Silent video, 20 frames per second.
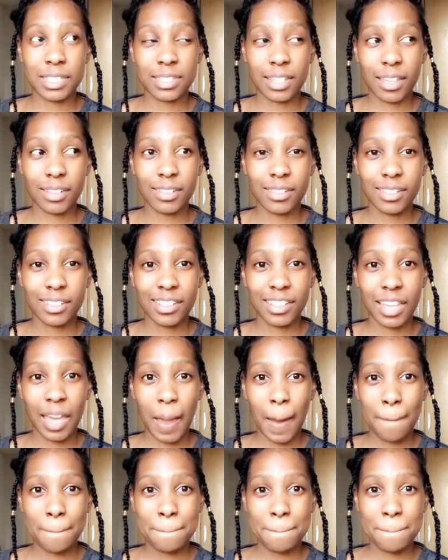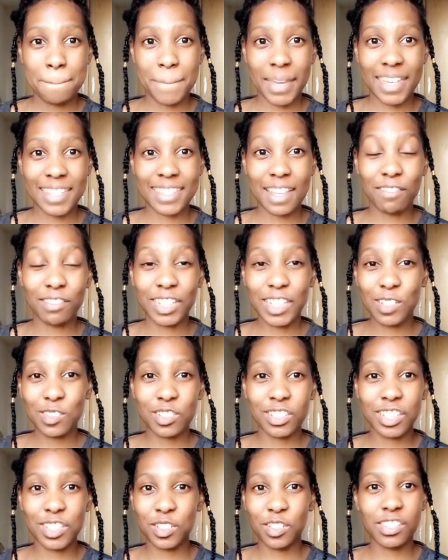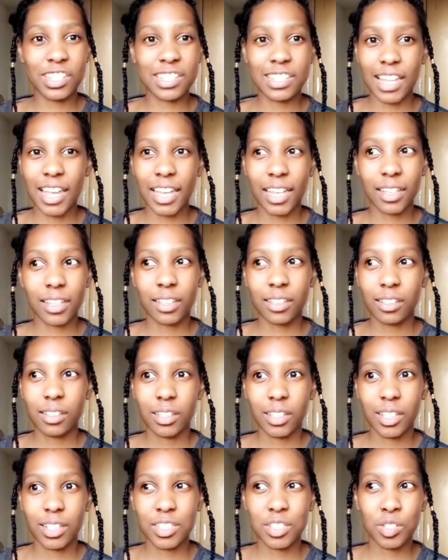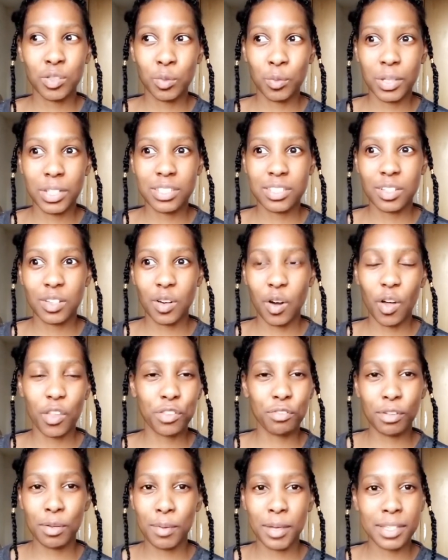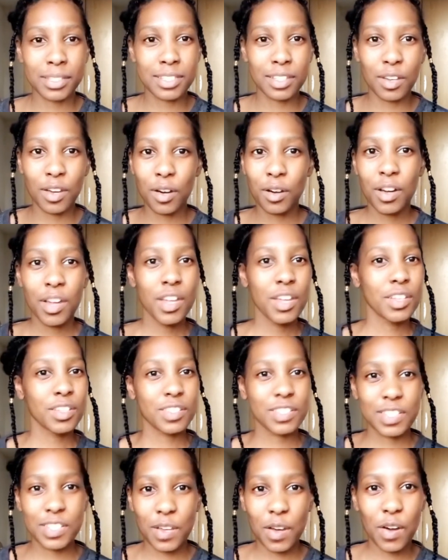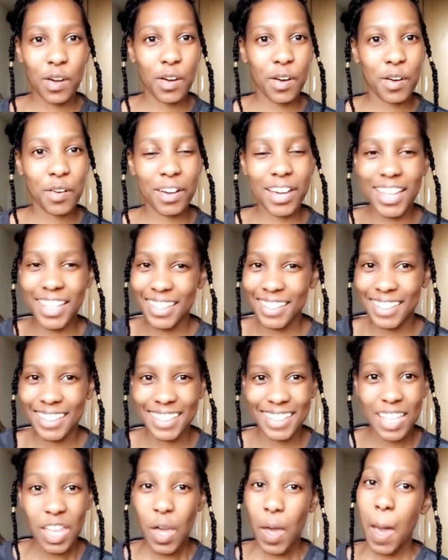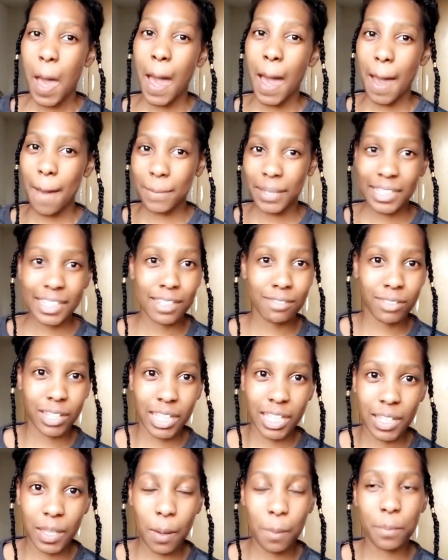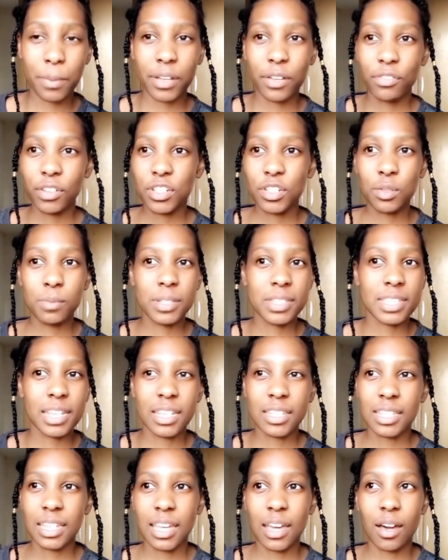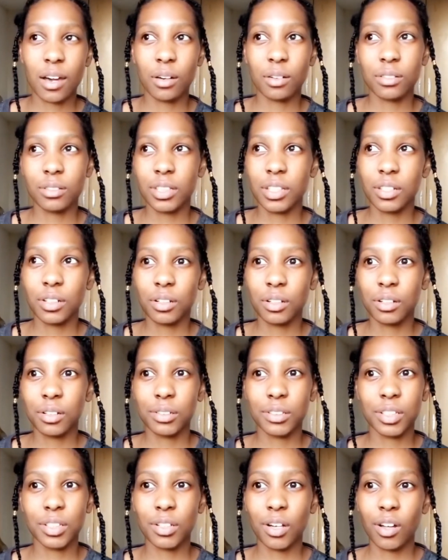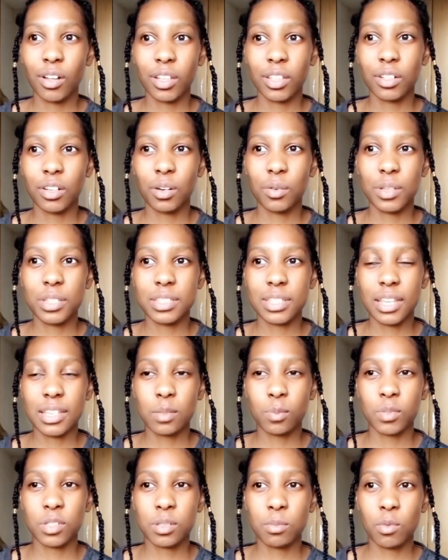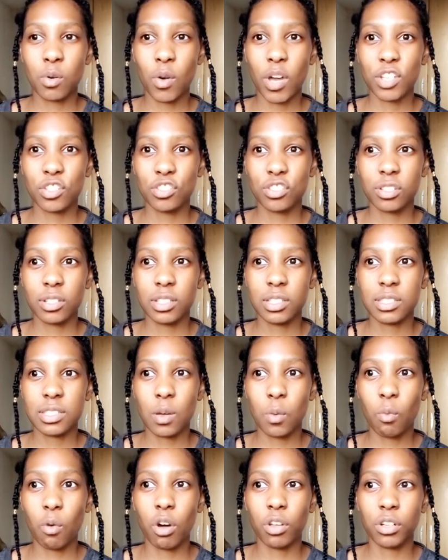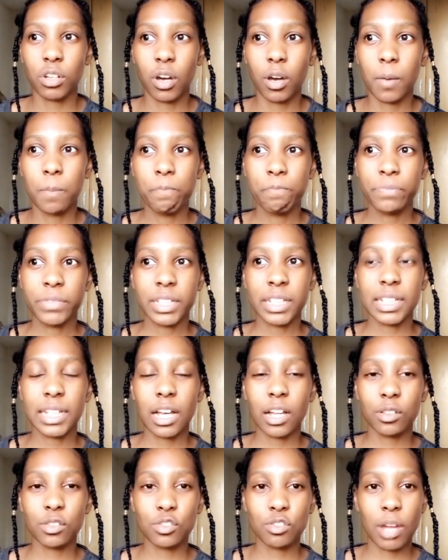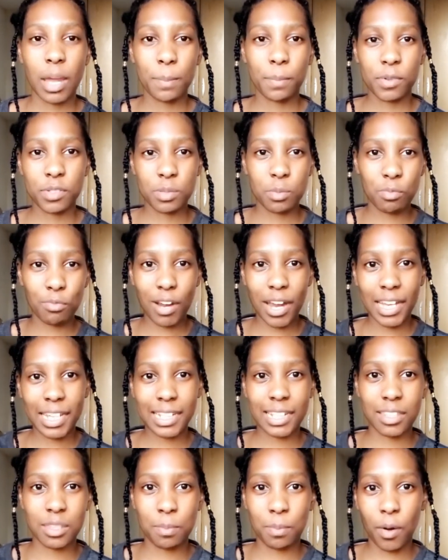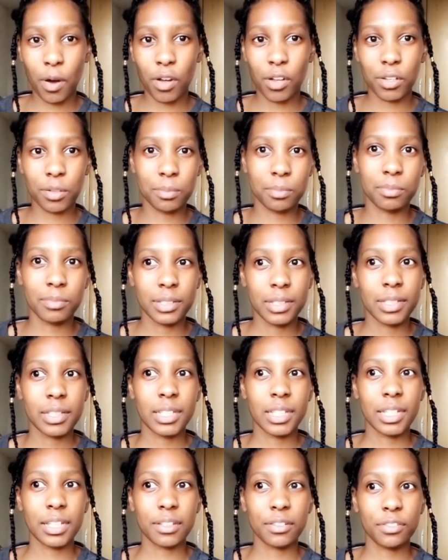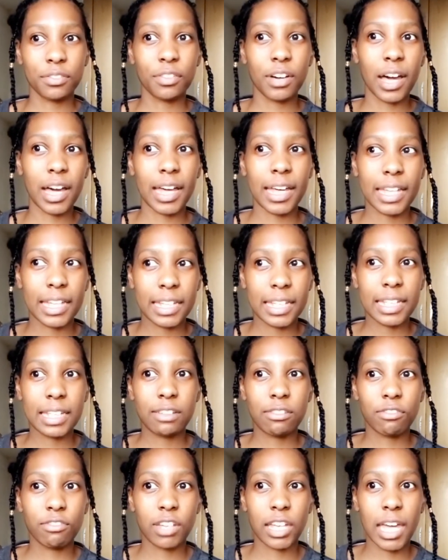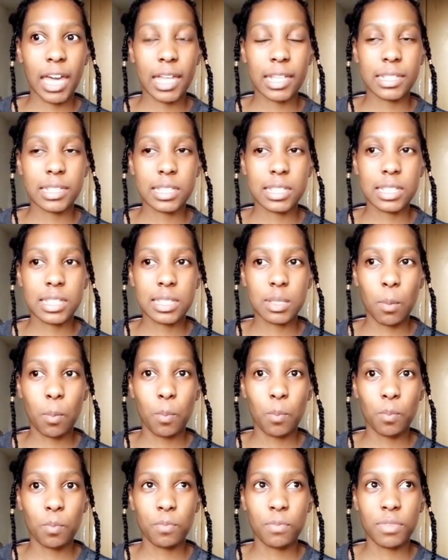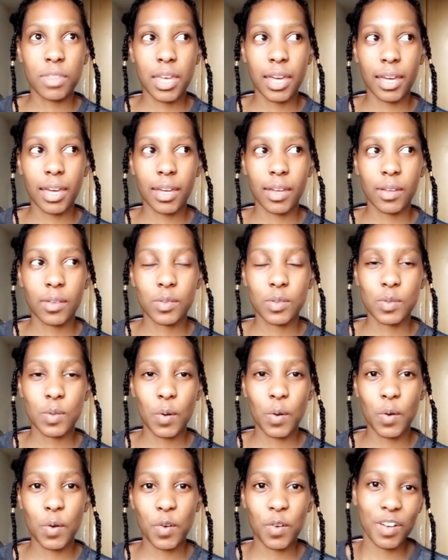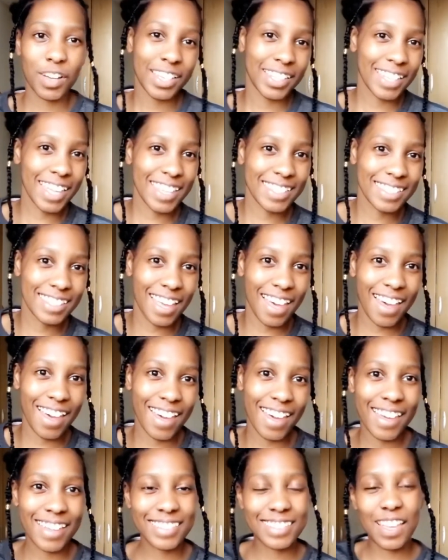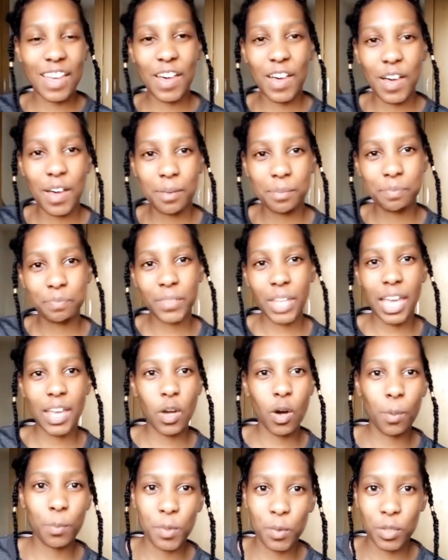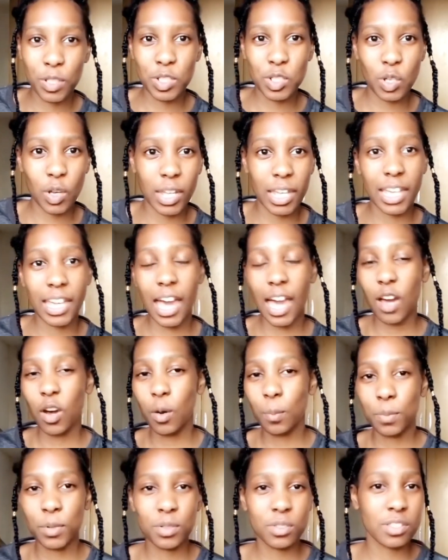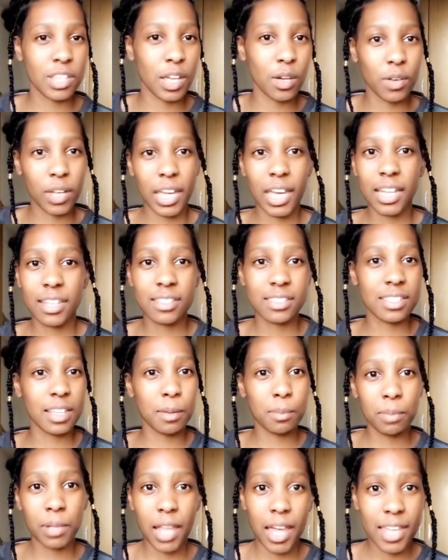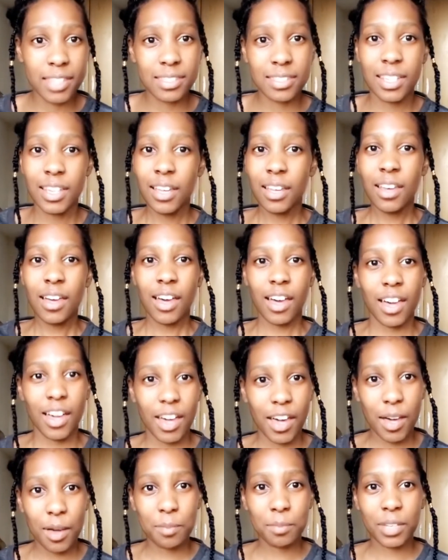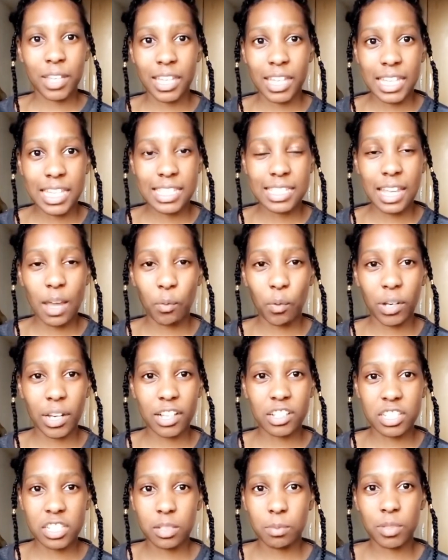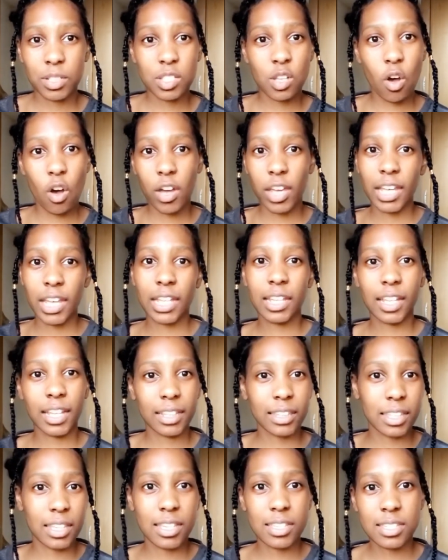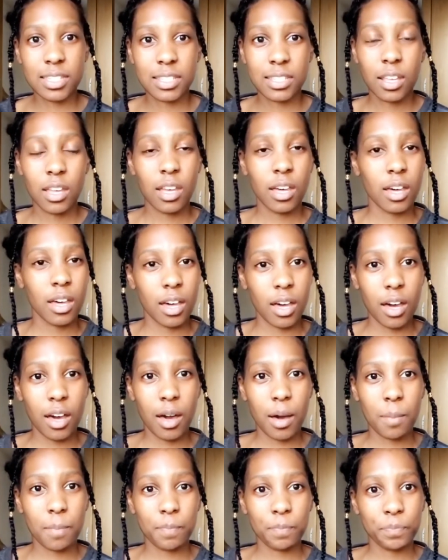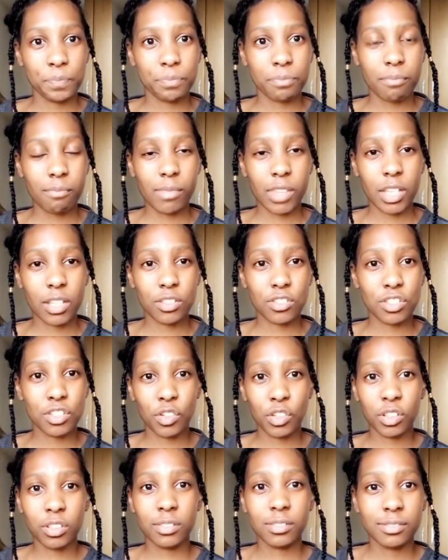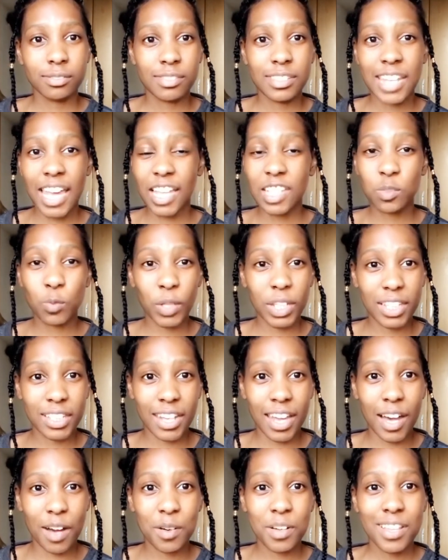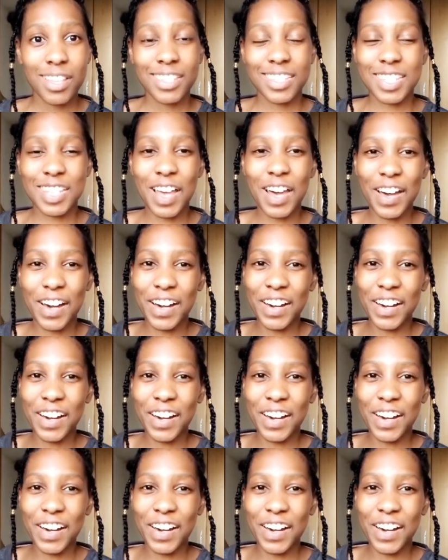said, because I've literally done this like 2 weeks ago or 3 weeks ago, so I'm gonna leave it here. But if I do miss anything out, you know, y'all can always ask me some questions and whatnot, and I'll try to put some writing at the bottom if I forget something. So yes guys, I hope you enjoy it. I hope you stay okay and stay blessed, because I won't actually be talking like this until next week now. So